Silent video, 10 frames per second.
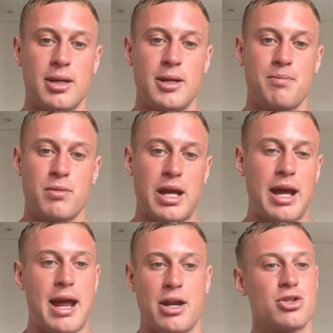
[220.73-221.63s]
At a
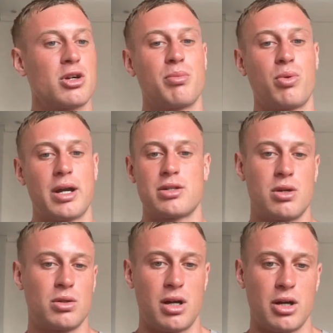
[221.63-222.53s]
certain point, it's no
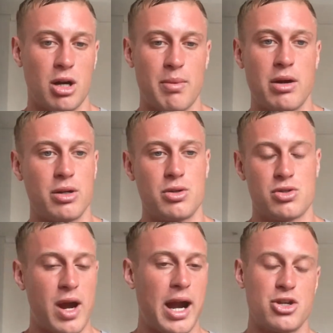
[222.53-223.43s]
longer about new
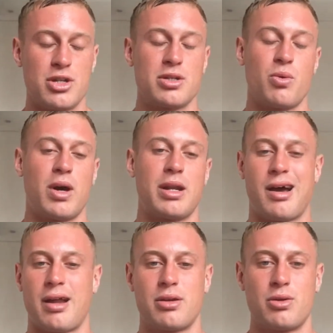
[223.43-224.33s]
strategies and whatnot, new
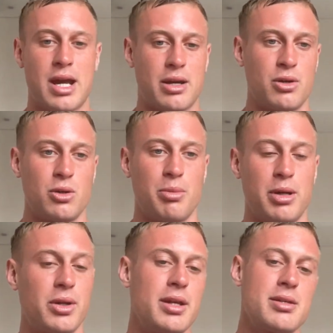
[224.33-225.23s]
technical
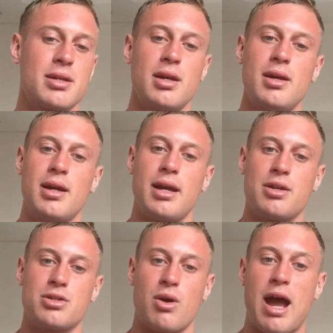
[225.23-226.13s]
abilities. And so
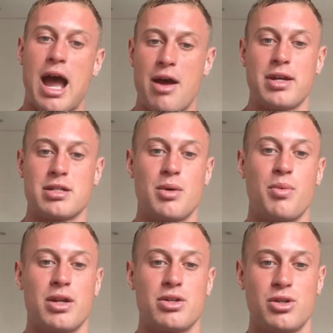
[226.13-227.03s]
having someone
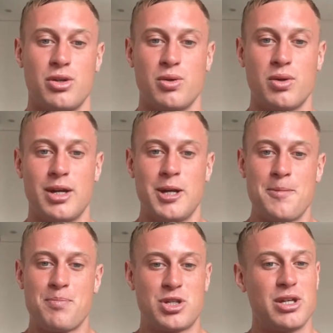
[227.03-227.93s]
to
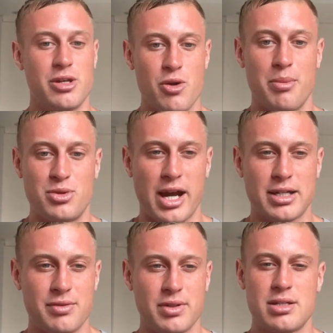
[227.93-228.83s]
see you objectively,
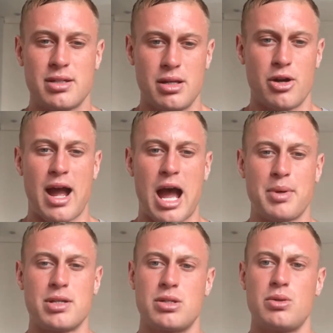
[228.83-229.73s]
see your habits, see
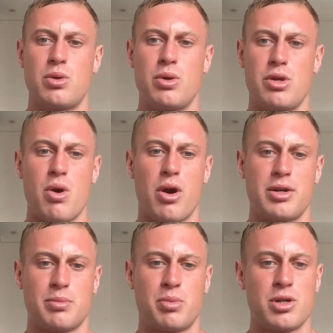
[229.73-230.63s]
who you are as a
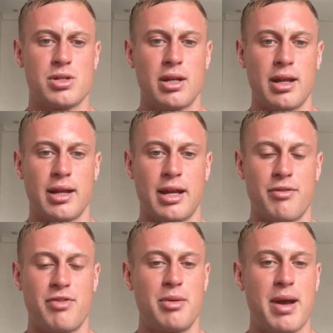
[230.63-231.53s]
person, and give
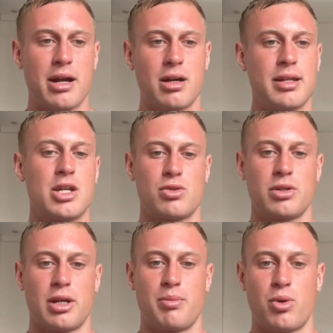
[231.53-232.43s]
feedback on that's really
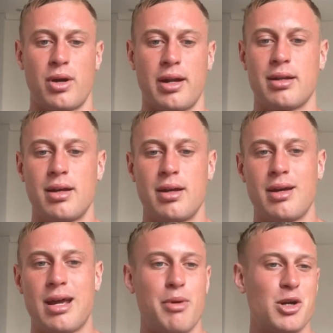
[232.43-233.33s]
important. And
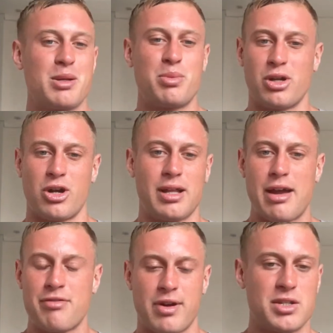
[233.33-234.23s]
most people in our life,
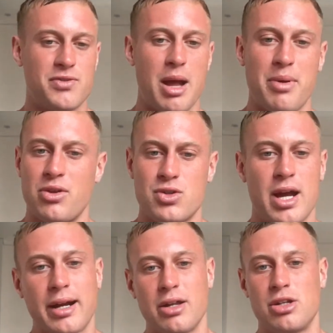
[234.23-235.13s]
friends, family, they're just not going to
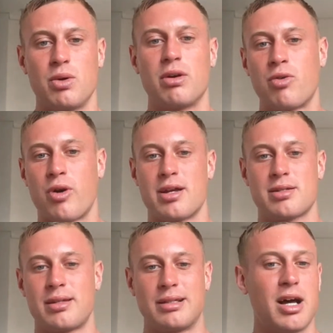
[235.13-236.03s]
do it for us. They
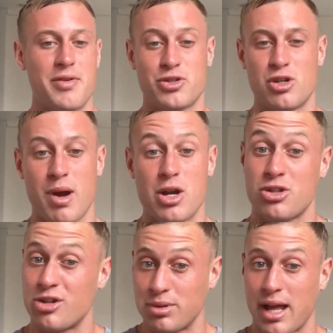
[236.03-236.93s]
love us too much. They're
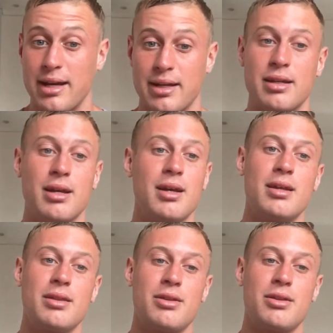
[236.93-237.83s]
blinded. They're
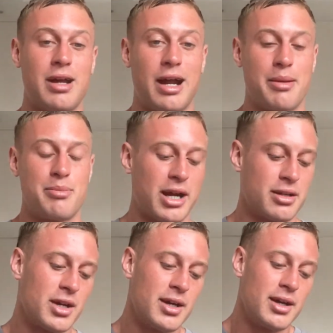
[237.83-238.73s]
not objective.
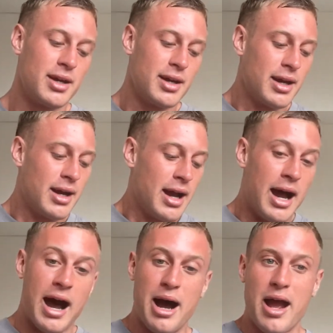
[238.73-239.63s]

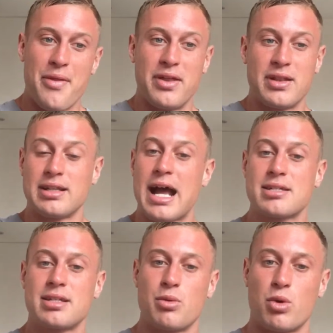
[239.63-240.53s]
And then the last thing that
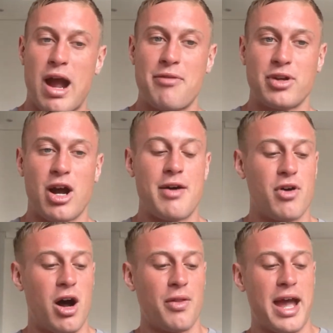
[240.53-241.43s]
we're raffling off on
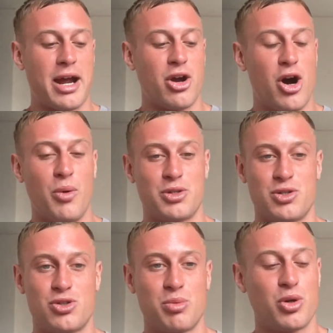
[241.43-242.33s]
that call, which is
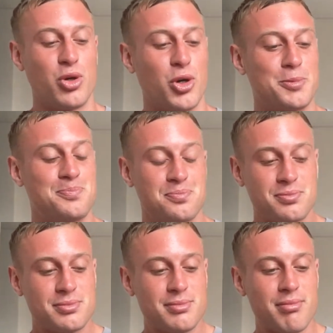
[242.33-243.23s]
super cool,
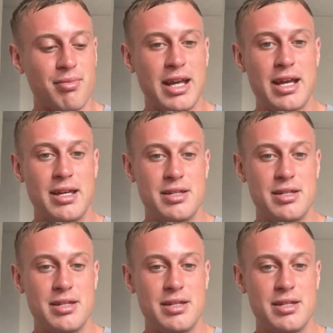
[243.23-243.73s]
is